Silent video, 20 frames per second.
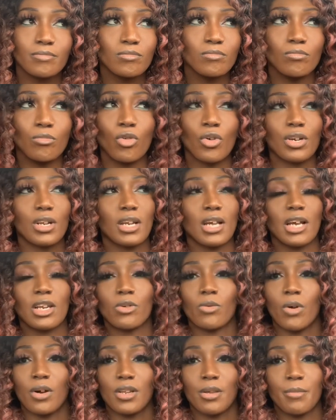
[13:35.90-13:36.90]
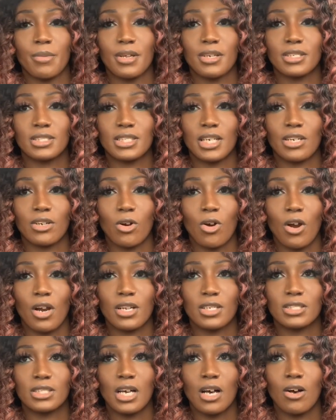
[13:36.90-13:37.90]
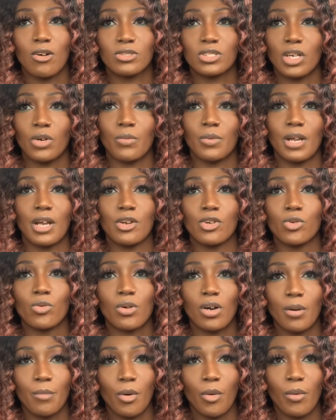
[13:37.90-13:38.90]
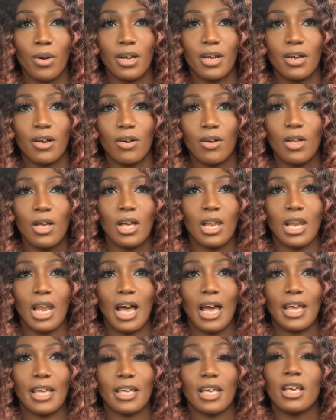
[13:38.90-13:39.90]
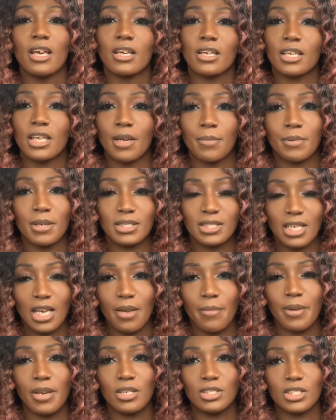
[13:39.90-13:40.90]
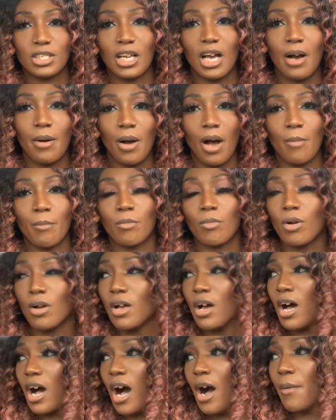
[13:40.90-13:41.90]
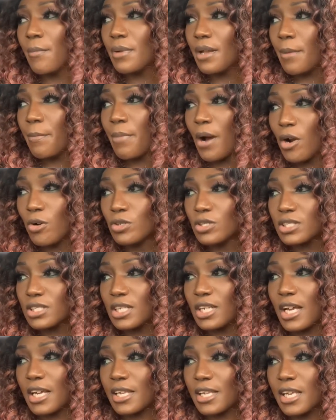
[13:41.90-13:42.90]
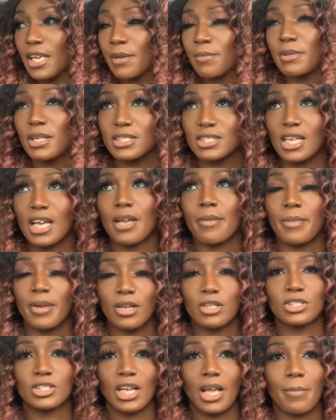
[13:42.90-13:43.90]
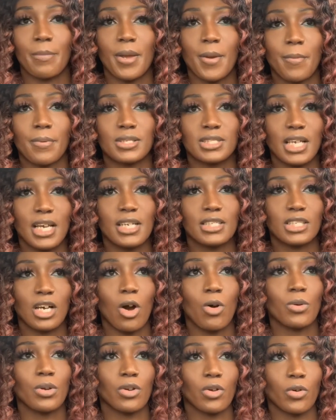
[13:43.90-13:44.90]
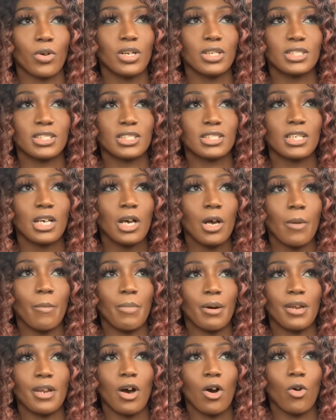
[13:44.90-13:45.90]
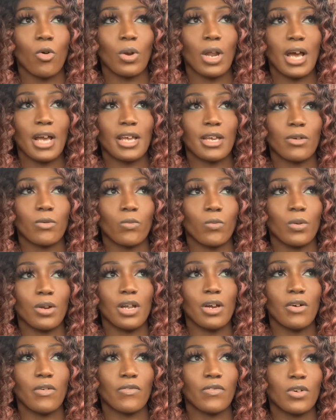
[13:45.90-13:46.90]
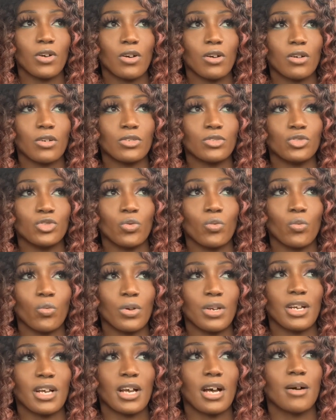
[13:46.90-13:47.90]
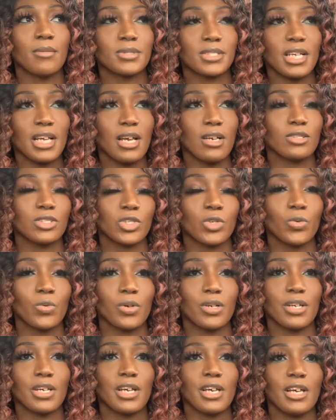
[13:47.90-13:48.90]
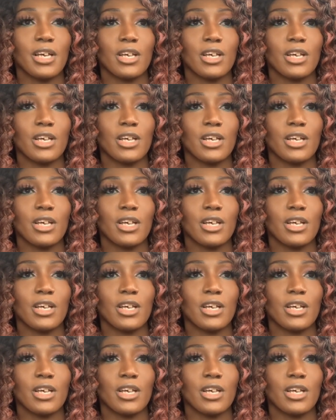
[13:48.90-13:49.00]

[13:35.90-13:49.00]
more than likely won't even be in the state of Arkansas. So when they do come around, like keep that same energy. I, I'm I'm that person. Like keep that same energy. Like people say it's holding grudges, but no. Like whenever you, when it comes down to it,